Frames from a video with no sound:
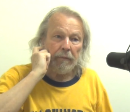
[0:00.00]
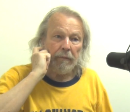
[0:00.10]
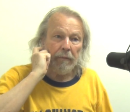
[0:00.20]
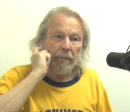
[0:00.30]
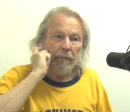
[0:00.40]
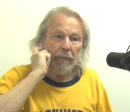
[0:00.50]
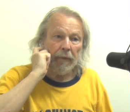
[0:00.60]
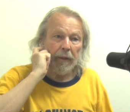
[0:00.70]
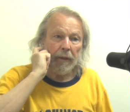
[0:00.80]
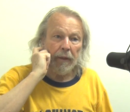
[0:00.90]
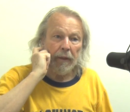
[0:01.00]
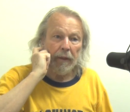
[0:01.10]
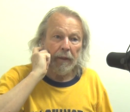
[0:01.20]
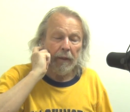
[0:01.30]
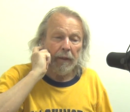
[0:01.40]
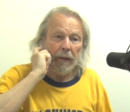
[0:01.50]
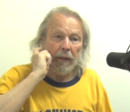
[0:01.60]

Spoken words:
(silence)